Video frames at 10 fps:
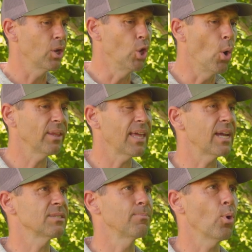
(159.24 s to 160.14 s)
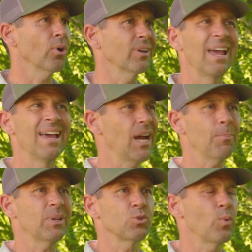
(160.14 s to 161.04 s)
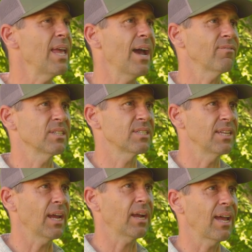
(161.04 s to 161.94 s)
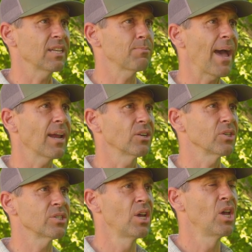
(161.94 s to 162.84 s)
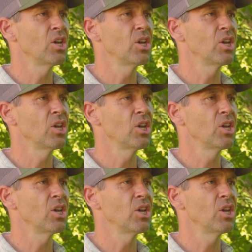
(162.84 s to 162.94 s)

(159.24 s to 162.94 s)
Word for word: Knowing that is important, not because we have to stick as paddlers